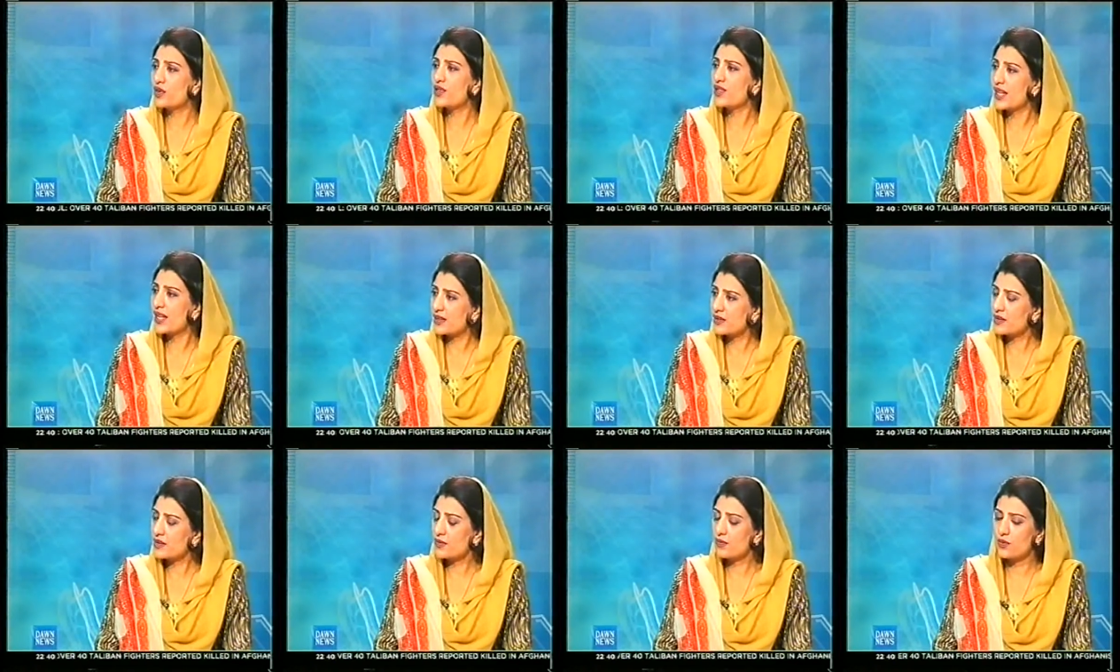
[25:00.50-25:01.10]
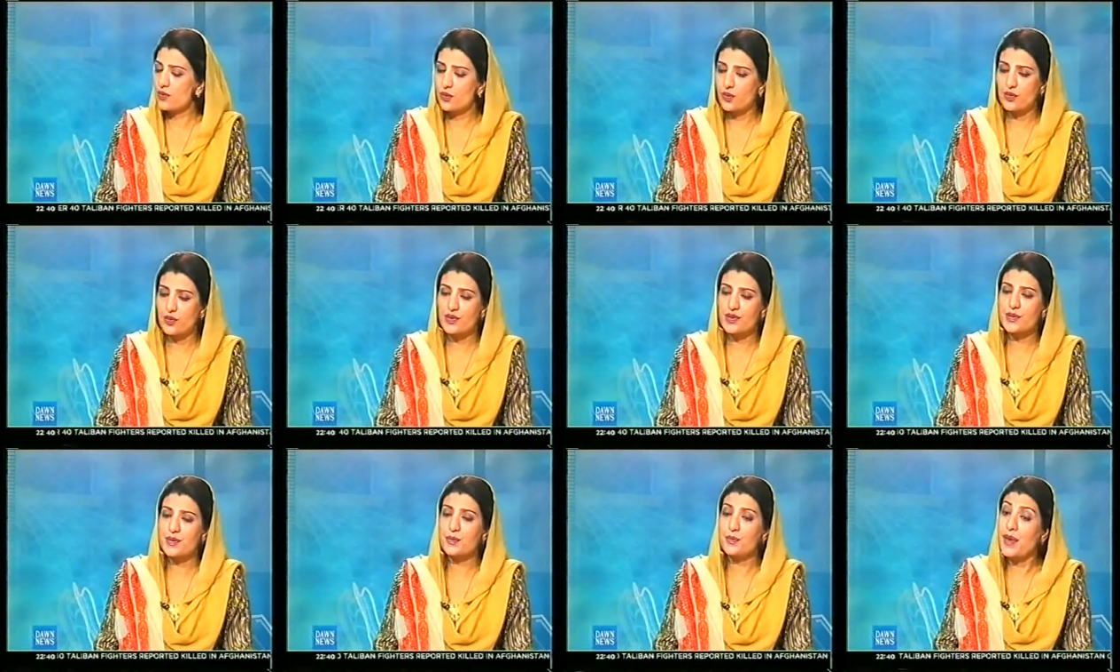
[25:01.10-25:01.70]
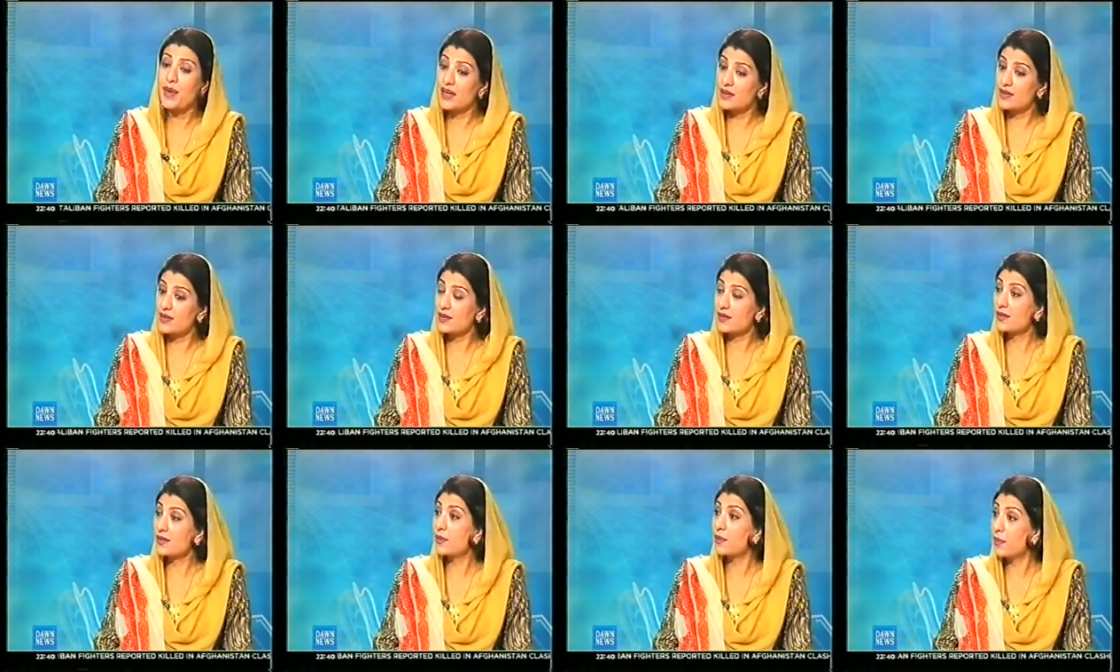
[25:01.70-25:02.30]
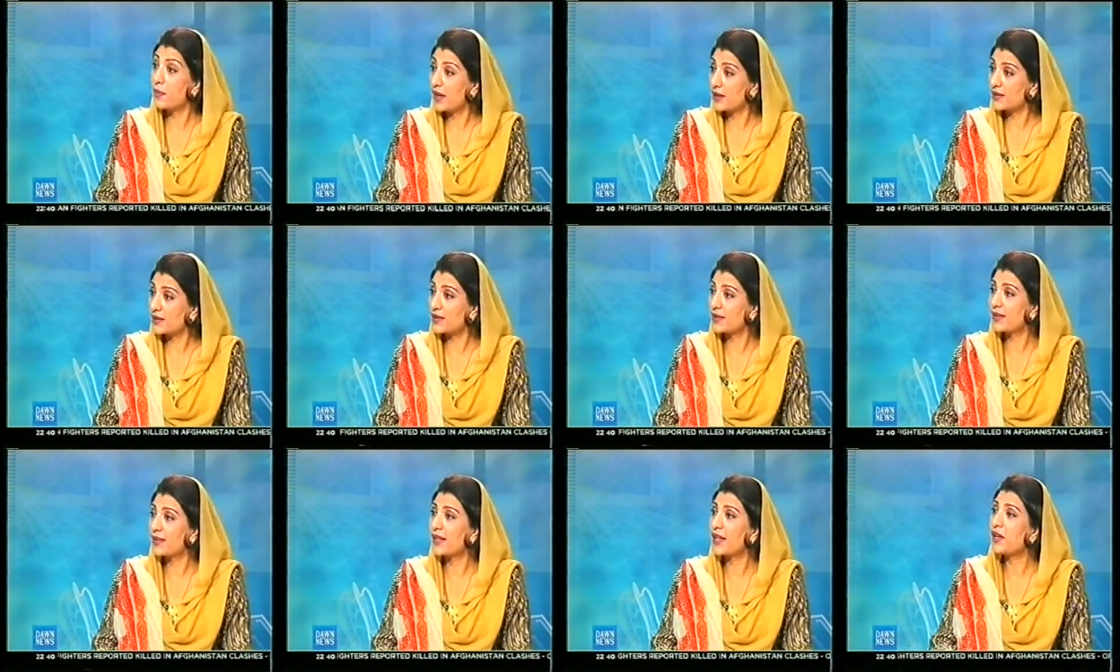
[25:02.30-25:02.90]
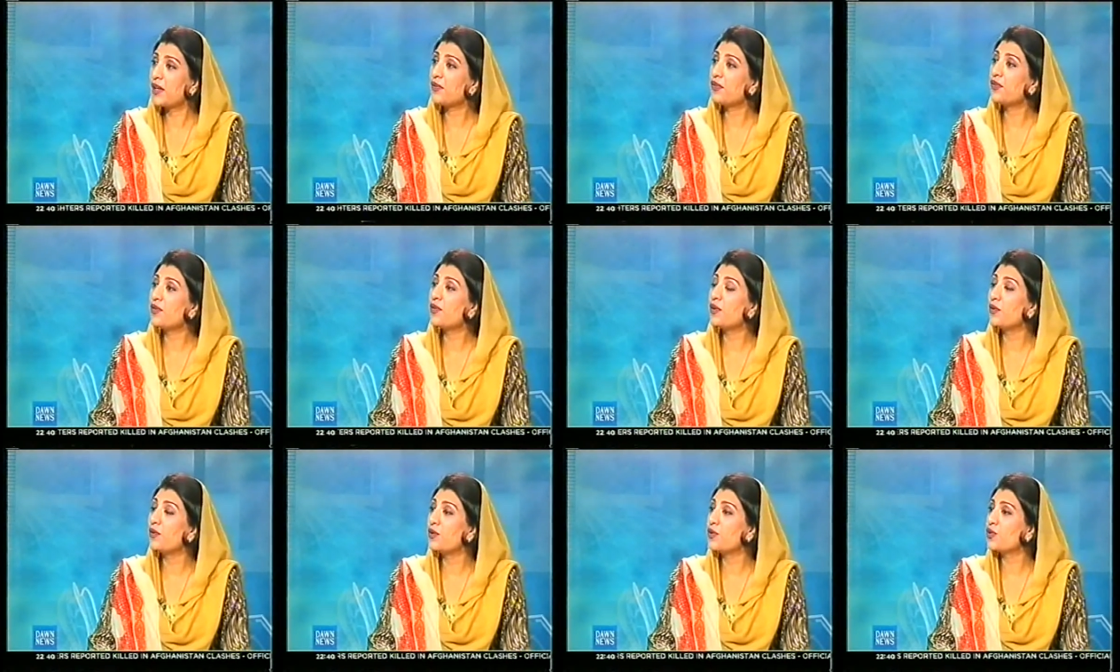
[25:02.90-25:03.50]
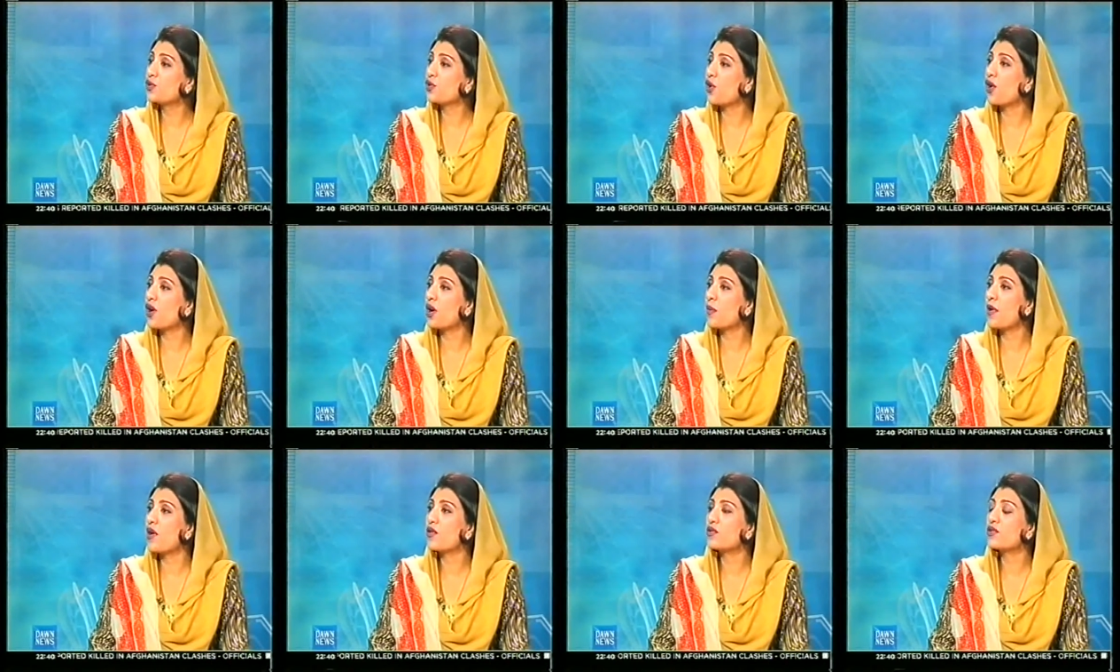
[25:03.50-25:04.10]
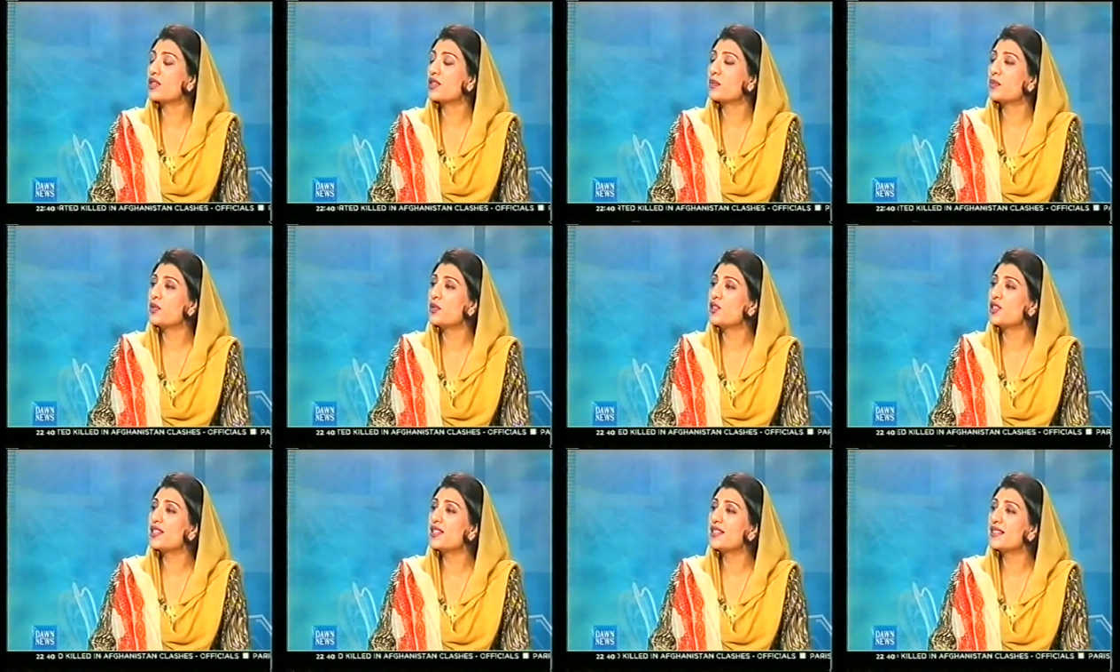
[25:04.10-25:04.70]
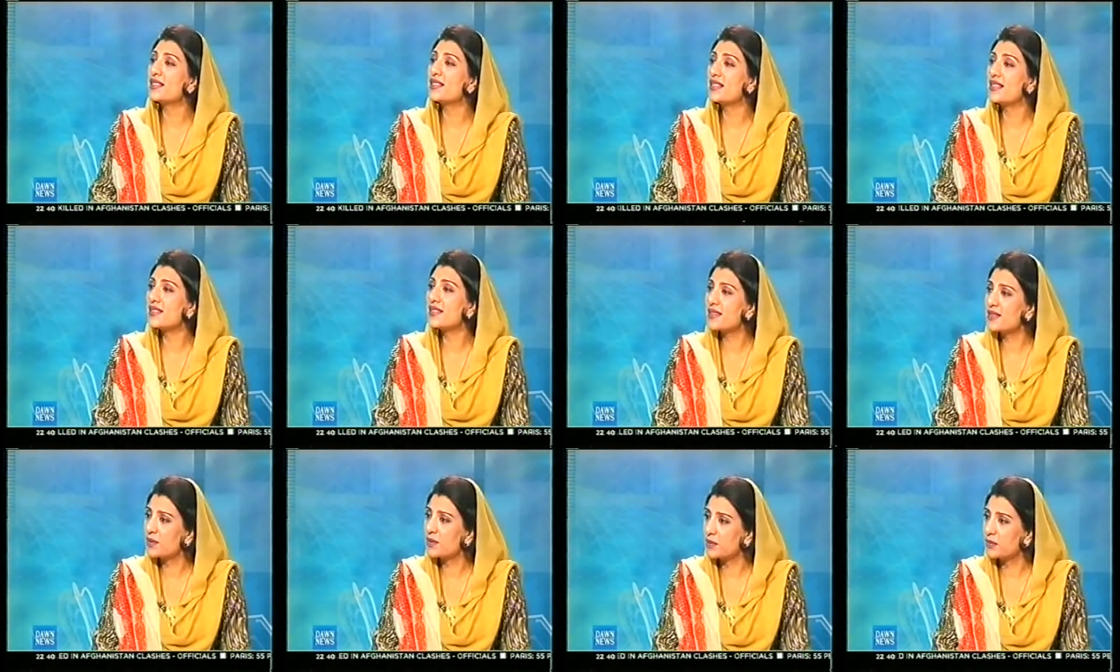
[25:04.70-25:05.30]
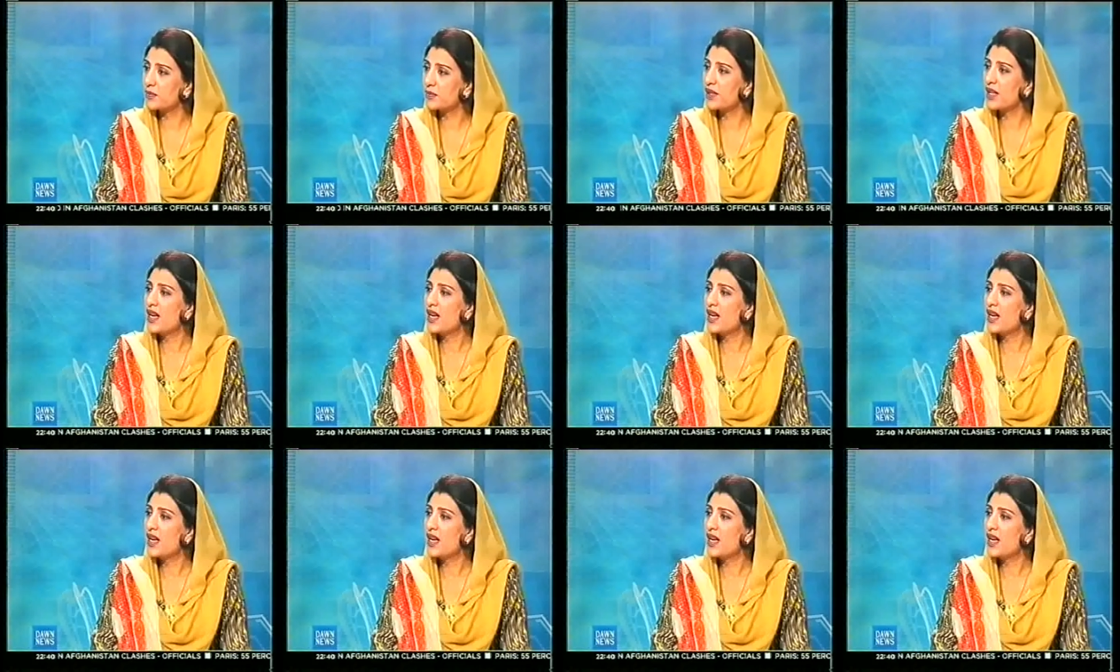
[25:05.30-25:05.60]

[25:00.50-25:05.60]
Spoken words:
yes, of course. But if you talk about a political system,